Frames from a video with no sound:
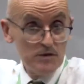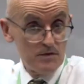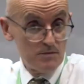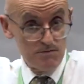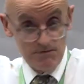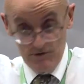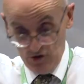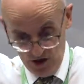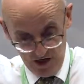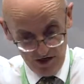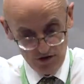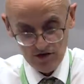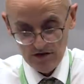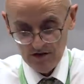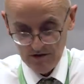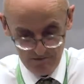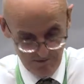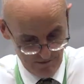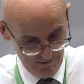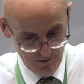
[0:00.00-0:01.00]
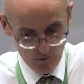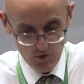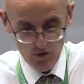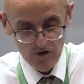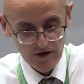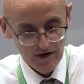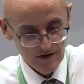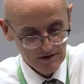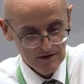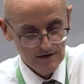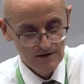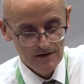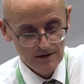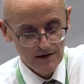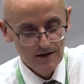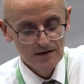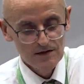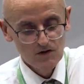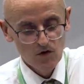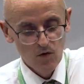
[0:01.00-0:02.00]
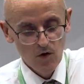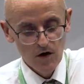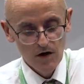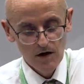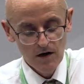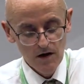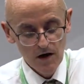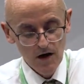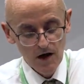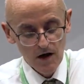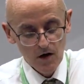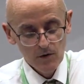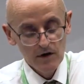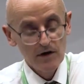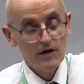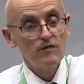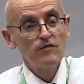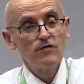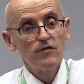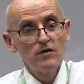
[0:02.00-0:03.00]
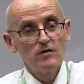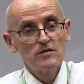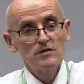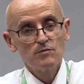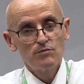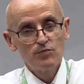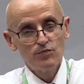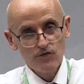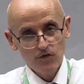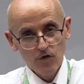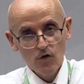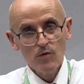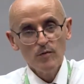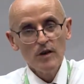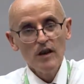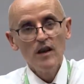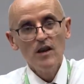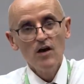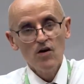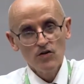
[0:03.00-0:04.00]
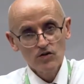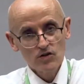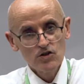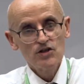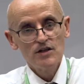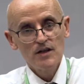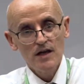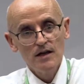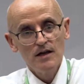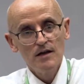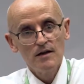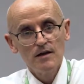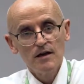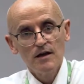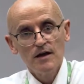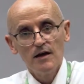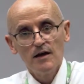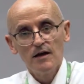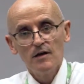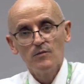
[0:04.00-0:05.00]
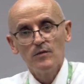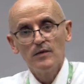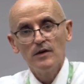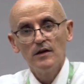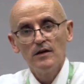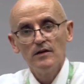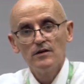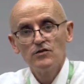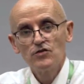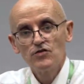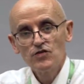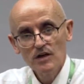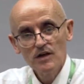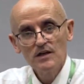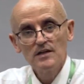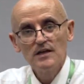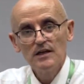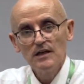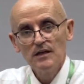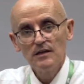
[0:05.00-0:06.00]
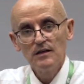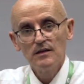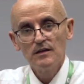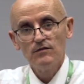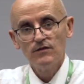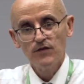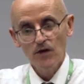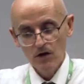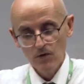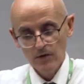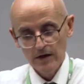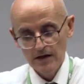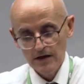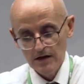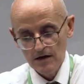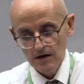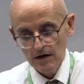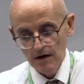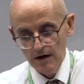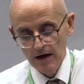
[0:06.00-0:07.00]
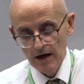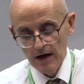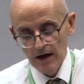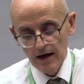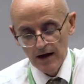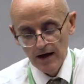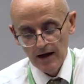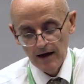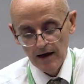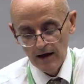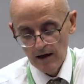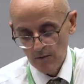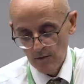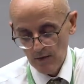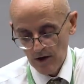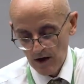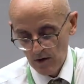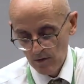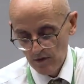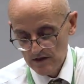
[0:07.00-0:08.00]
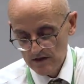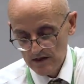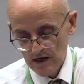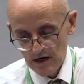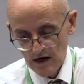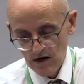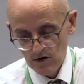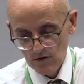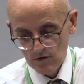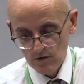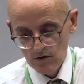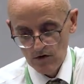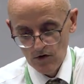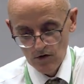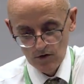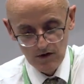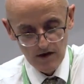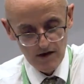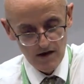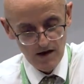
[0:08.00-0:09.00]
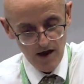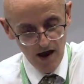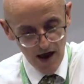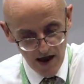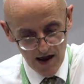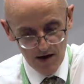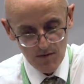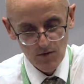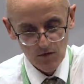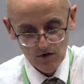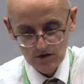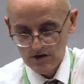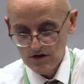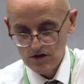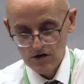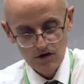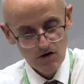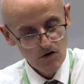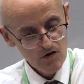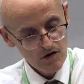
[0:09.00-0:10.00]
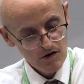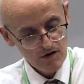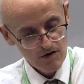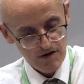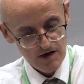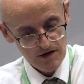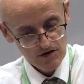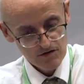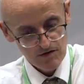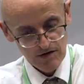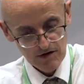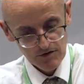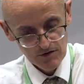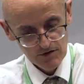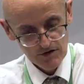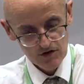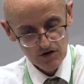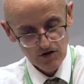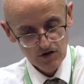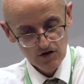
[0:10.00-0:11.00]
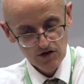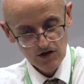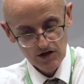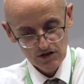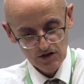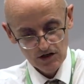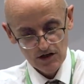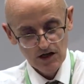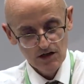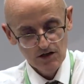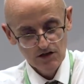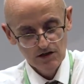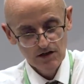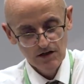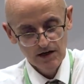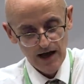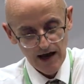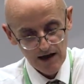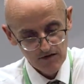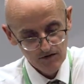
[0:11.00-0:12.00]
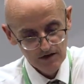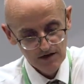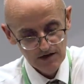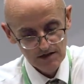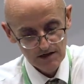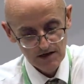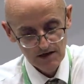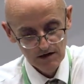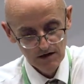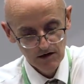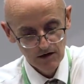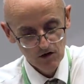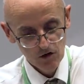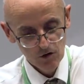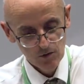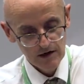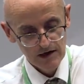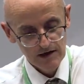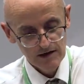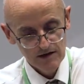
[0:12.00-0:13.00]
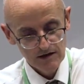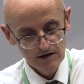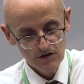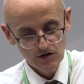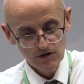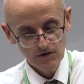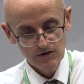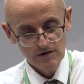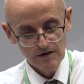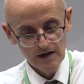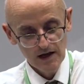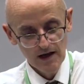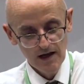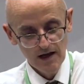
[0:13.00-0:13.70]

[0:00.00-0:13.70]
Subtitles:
is changing and moving as things go on. We had our first formal launch then in Trinity the following year. And we set out, the aim was to look at things around research, education and advocacy on global health issues.